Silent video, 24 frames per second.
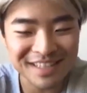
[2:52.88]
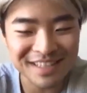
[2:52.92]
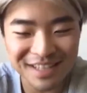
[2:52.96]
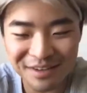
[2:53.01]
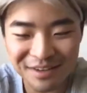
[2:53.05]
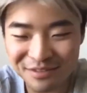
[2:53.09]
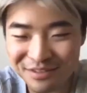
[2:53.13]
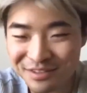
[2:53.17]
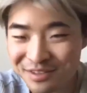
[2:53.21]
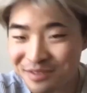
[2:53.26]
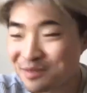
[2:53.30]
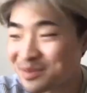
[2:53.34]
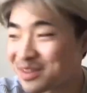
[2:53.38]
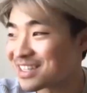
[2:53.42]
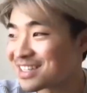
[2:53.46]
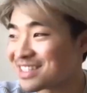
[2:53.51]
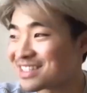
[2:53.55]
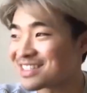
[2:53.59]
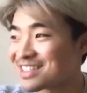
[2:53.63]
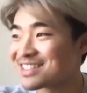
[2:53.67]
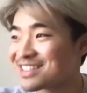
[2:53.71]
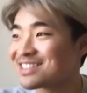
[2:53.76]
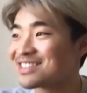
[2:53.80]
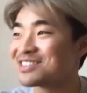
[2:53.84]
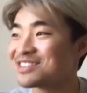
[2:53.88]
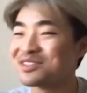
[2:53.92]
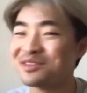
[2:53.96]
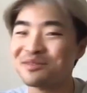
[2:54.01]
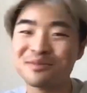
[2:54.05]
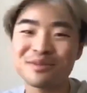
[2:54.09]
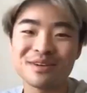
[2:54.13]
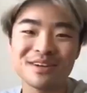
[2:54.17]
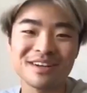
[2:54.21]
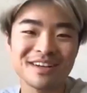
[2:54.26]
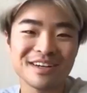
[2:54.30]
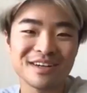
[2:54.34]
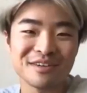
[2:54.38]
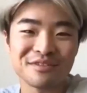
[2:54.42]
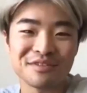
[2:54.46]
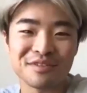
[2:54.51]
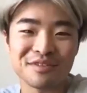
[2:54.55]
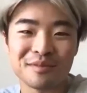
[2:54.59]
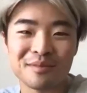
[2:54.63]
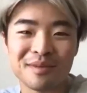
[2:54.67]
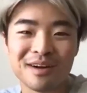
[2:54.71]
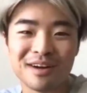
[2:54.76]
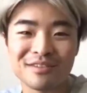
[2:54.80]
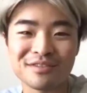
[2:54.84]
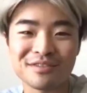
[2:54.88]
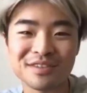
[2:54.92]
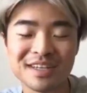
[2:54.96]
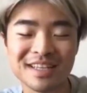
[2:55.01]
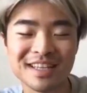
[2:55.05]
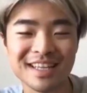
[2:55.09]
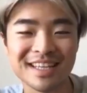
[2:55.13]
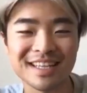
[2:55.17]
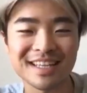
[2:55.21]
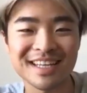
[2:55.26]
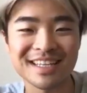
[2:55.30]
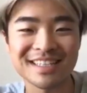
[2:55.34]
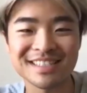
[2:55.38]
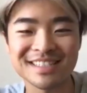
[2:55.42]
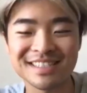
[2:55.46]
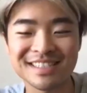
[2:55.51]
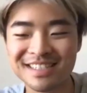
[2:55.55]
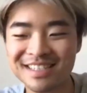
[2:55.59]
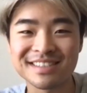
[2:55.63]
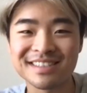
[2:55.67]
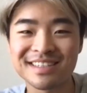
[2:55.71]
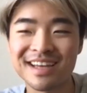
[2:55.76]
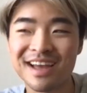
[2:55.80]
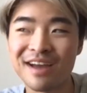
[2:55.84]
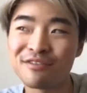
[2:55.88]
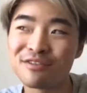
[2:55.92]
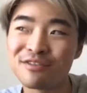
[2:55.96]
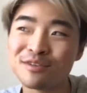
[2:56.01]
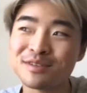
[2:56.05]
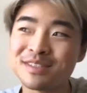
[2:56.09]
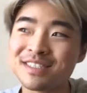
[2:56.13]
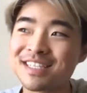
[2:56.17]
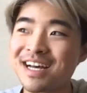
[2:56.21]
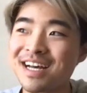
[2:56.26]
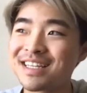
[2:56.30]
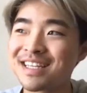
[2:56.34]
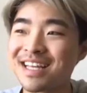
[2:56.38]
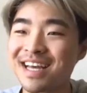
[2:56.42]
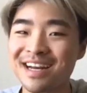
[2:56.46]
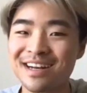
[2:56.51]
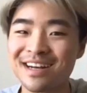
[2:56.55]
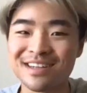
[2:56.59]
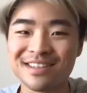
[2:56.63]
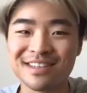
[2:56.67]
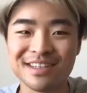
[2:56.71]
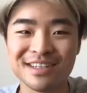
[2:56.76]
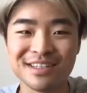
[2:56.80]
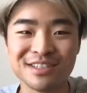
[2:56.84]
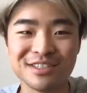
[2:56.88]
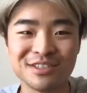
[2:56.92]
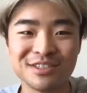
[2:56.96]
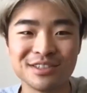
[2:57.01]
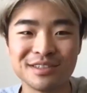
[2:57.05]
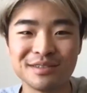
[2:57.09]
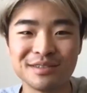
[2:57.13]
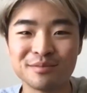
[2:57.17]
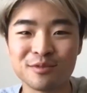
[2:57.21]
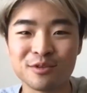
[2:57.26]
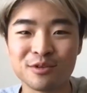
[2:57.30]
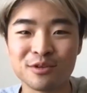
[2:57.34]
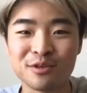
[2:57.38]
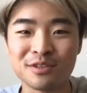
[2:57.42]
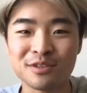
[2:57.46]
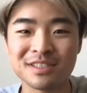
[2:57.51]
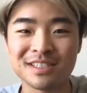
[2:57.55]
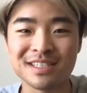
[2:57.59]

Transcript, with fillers: love to be a superhero for Marvel. I think that's everyone's got that on their dream roles